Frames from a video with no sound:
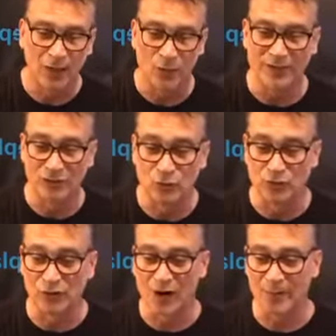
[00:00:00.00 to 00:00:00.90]
with the dual
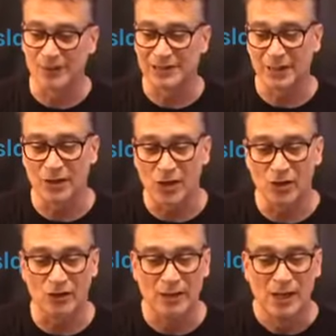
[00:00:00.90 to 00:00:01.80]
durometer
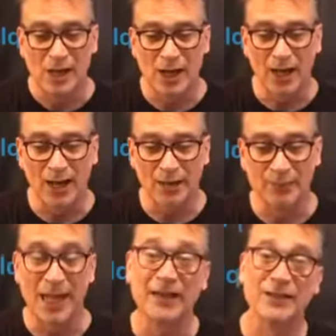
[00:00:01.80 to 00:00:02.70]
silicone,
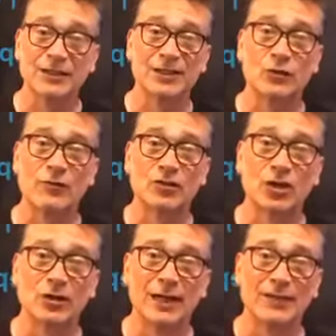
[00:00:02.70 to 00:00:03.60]
and then the swivel
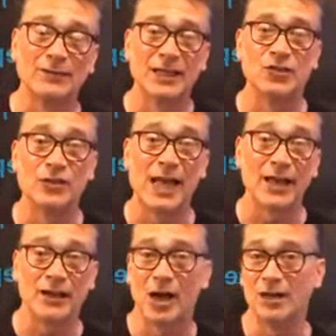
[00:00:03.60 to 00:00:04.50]
turret that you
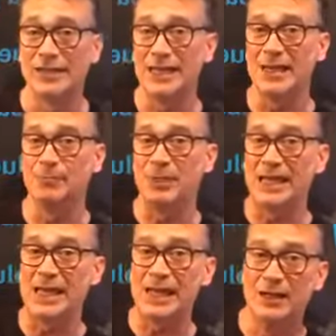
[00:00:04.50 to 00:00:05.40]
get on the
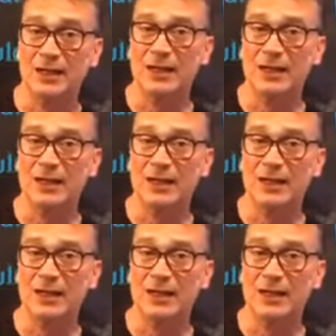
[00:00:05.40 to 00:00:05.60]
B,